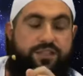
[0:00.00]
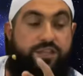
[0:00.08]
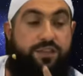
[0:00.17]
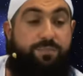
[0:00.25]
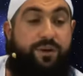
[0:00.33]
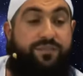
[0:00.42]

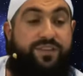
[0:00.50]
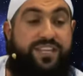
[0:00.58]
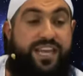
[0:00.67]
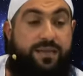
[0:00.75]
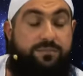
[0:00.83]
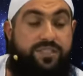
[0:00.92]
So the
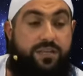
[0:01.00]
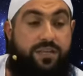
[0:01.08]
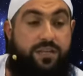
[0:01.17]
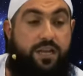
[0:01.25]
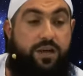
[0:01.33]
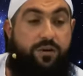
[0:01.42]
Prophet came,
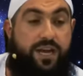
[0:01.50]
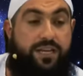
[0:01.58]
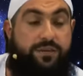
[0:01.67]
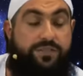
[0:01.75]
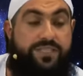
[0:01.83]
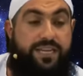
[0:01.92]
sallallahu
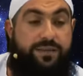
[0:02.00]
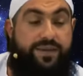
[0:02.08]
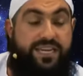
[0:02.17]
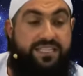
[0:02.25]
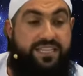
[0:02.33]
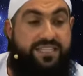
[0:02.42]
alaihi wasallam,
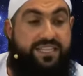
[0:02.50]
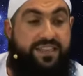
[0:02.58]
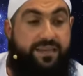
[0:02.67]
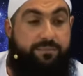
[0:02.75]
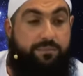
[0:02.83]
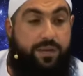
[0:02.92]
and he said to
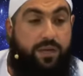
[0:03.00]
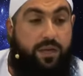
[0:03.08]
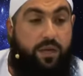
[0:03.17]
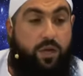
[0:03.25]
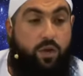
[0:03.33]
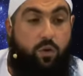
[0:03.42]
them,
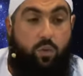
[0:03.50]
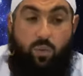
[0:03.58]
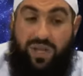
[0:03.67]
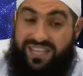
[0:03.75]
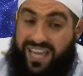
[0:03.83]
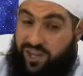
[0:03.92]

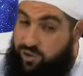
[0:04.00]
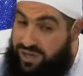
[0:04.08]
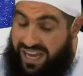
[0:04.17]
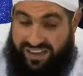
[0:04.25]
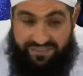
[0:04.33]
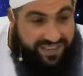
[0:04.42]
"What are you
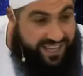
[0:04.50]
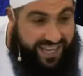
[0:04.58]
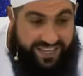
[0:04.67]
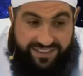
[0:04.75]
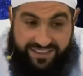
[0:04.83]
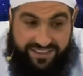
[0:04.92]
laughing
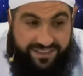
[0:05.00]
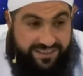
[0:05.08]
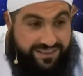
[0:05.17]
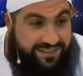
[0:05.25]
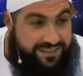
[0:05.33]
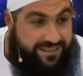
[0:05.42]
at?"
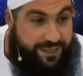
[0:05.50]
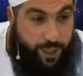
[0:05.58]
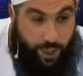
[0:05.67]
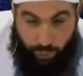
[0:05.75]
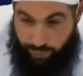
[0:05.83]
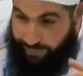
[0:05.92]

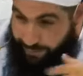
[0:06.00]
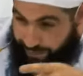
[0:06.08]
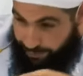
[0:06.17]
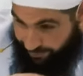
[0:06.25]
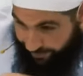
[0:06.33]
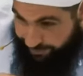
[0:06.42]

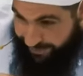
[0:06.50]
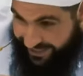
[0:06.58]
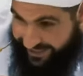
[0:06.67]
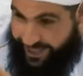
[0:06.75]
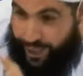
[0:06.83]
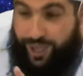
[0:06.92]
Remember,
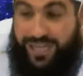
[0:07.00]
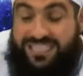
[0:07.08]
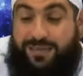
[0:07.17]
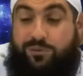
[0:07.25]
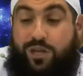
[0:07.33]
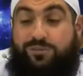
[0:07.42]
remember? You know,
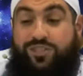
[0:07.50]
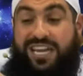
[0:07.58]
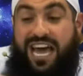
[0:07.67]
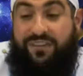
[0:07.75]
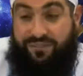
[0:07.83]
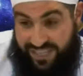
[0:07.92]
sometimes
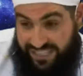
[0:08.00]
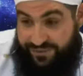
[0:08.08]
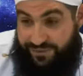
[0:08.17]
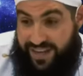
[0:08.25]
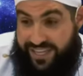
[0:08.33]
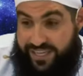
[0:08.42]
you're laughing,
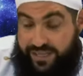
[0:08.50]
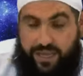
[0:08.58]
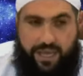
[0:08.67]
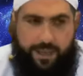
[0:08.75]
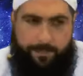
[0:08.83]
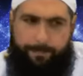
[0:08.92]
it's funny.
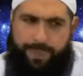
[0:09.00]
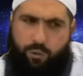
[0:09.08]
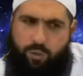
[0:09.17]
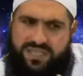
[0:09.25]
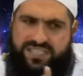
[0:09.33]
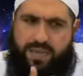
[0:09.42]

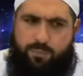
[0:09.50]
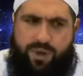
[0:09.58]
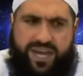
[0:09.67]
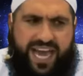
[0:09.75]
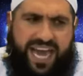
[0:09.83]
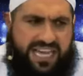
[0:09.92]
But when
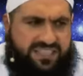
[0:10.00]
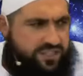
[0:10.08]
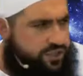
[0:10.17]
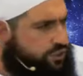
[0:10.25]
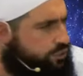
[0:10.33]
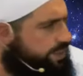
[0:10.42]
someone
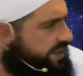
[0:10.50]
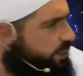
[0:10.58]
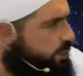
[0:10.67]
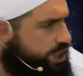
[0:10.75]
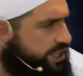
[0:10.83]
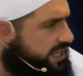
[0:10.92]
asks you,
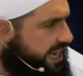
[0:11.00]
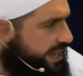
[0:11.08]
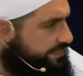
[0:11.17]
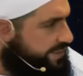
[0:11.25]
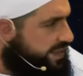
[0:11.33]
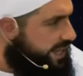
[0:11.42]
brother, what are you
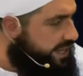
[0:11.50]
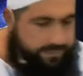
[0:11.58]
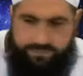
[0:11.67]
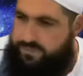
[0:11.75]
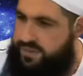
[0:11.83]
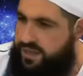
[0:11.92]
laughing at?